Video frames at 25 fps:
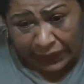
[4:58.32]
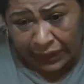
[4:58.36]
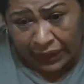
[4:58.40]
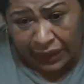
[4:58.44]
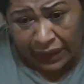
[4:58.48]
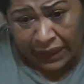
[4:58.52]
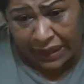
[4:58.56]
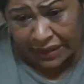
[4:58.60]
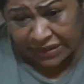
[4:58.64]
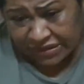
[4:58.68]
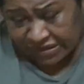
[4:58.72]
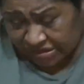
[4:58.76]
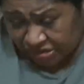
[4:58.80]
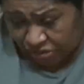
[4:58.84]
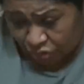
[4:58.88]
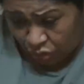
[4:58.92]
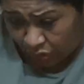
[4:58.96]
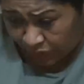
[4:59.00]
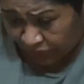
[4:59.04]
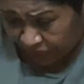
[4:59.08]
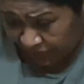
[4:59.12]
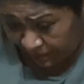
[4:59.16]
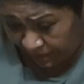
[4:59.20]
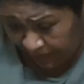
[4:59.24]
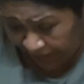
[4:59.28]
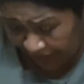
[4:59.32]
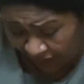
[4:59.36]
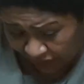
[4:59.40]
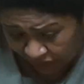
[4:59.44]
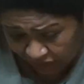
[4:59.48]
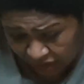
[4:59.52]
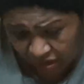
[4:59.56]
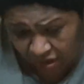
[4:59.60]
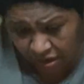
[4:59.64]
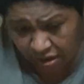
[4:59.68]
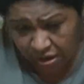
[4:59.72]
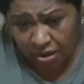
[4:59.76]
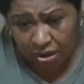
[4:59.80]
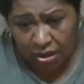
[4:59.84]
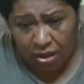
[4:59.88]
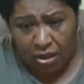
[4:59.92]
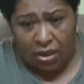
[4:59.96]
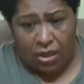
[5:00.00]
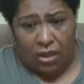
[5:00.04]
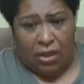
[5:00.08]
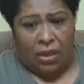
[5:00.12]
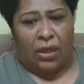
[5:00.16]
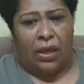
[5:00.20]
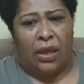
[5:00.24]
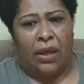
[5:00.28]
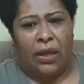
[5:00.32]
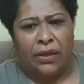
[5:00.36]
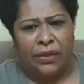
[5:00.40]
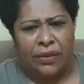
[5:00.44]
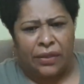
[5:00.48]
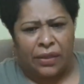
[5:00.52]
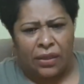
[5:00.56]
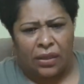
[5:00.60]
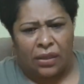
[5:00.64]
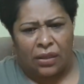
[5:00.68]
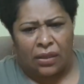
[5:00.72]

cut on the back, and